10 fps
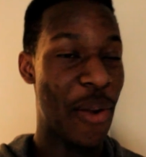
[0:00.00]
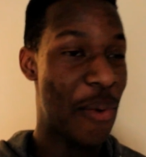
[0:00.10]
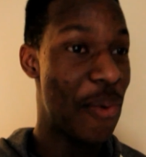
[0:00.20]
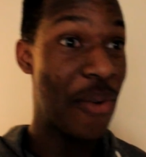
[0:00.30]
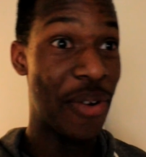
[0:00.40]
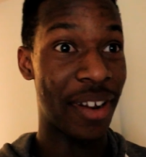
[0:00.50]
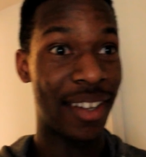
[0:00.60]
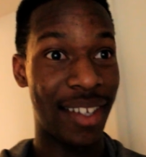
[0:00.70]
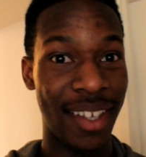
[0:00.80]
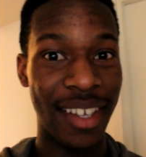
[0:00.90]
Whew.
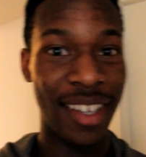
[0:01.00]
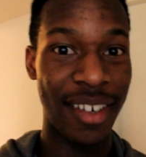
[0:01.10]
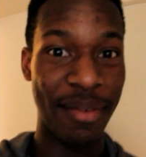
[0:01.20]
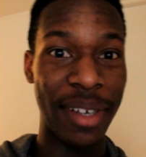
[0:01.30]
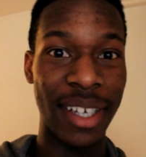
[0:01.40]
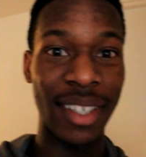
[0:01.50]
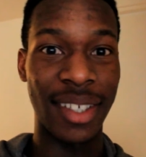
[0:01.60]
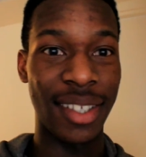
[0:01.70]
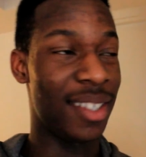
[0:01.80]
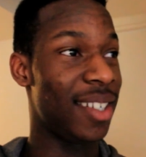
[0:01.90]
Man,
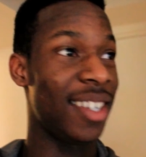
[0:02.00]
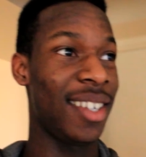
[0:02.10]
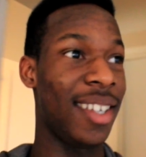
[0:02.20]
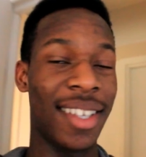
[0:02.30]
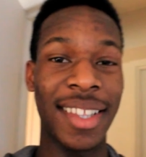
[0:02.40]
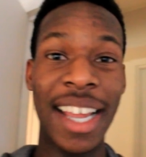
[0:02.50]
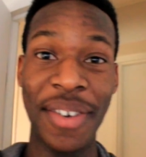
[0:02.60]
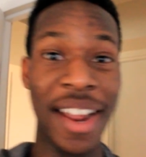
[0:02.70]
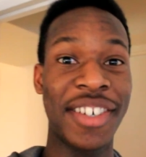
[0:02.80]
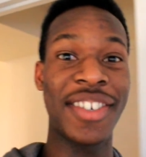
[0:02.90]
that
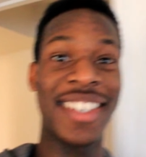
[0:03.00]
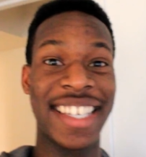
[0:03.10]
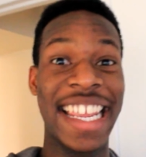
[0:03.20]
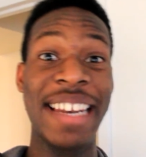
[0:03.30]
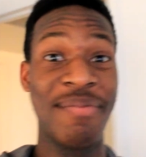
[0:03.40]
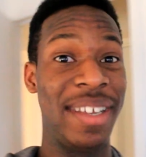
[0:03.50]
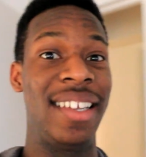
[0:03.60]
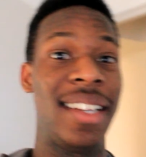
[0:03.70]
reaction scared me.